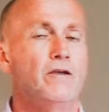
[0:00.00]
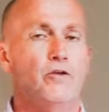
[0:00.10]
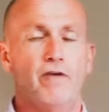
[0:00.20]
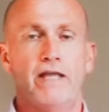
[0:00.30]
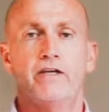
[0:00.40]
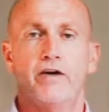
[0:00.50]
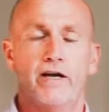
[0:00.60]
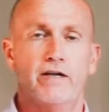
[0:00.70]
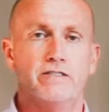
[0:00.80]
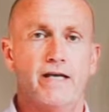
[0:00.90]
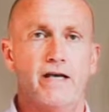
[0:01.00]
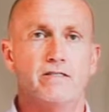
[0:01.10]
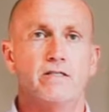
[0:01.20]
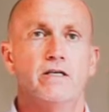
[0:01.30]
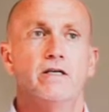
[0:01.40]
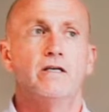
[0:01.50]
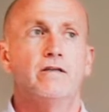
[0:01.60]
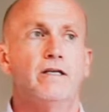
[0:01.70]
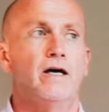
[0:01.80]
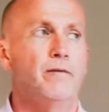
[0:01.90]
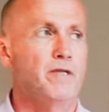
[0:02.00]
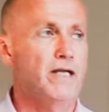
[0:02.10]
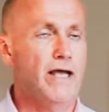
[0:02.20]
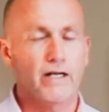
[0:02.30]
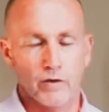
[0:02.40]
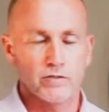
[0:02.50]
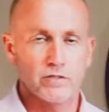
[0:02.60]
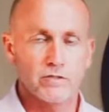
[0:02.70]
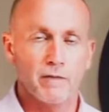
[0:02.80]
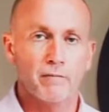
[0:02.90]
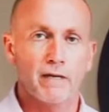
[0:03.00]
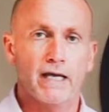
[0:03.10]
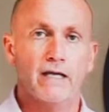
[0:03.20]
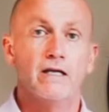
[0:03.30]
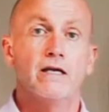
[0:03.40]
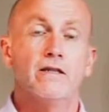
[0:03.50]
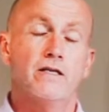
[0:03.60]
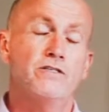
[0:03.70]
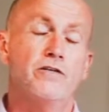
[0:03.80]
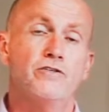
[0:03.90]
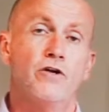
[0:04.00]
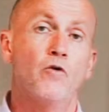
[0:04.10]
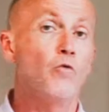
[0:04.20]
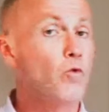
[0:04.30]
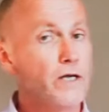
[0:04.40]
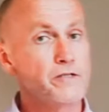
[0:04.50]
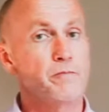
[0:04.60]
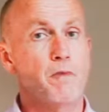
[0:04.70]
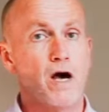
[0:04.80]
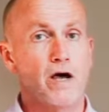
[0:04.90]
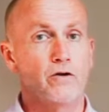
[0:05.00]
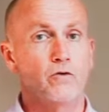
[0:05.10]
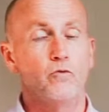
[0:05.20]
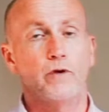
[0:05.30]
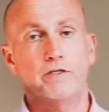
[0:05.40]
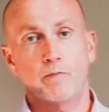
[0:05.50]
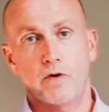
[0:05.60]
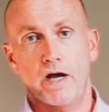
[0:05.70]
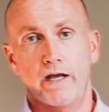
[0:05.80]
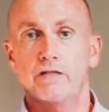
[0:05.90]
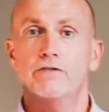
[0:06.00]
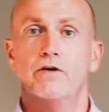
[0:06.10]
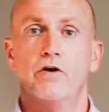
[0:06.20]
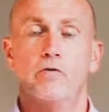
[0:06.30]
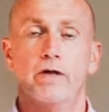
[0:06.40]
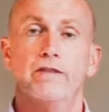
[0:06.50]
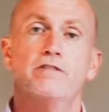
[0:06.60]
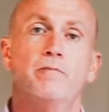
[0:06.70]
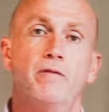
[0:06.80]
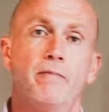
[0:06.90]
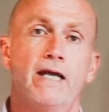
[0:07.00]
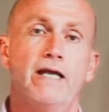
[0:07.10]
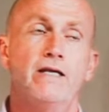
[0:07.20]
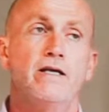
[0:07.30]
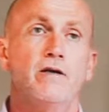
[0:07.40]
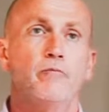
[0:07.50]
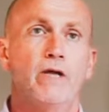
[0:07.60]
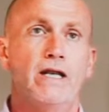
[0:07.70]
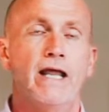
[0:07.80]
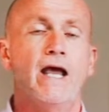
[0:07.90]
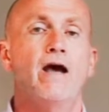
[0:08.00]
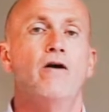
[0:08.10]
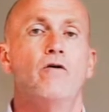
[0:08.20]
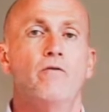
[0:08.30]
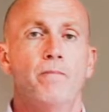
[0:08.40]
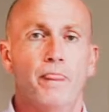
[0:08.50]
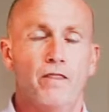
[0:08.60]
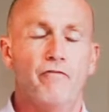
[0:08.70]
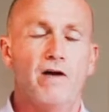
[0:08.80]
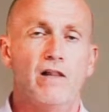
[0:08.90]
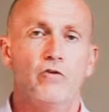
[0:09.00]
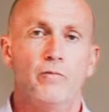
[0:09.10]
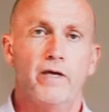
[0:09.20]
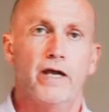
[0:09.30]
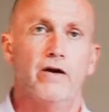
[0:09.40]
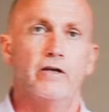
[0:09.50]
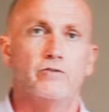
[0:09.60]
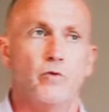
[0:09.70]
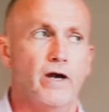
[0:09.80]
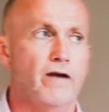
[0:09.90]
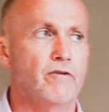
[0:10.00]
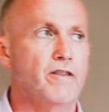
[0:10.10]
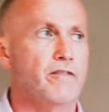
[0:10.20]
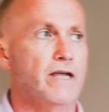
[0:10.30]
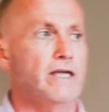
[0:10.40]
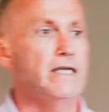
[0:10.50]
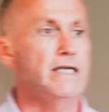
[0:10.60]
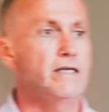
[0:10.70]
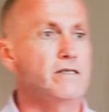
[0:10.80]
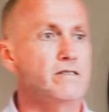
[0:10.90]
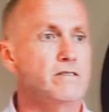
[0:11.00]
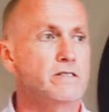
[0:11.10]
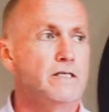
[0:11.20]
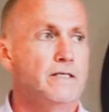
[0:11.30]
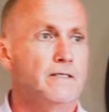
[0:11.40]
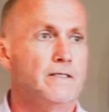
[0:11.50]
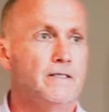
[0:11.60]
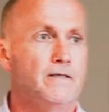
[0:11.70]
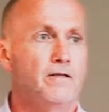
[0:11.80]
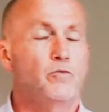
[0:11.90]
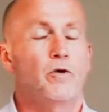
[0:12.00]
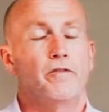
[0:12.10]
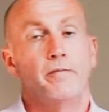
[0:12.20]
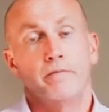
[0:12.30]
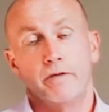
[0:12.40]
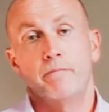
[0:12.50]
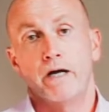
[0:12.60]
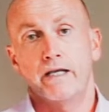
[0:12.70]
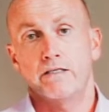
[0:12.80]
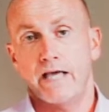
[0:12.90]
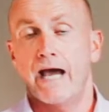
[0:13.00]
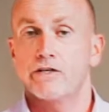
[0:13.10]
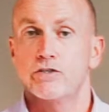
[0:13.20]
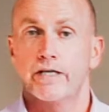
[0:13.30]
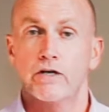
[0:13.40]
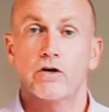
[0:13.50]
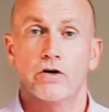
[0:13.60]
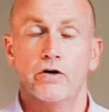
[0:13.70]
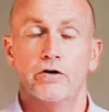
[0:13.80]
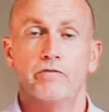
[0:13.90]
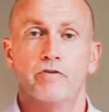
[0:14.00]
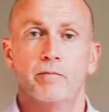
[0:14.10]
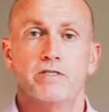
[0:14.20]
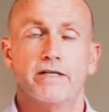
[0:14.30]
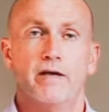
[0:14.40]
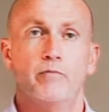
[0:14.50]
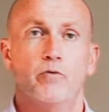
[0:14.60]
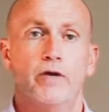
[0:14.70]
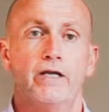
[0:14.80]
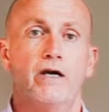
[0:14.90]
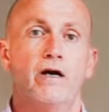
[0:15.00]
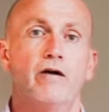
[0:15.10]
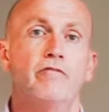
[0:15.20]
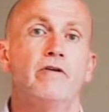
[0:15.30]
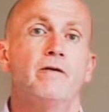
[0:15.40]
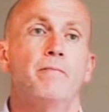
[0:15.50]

you've had your hearing test, um, the diagnosis has been made, the decision on which model, which product to go with has been made, but now the follow-up care is where everything is, uh, it's where the, the money is actually earned from a standpoint of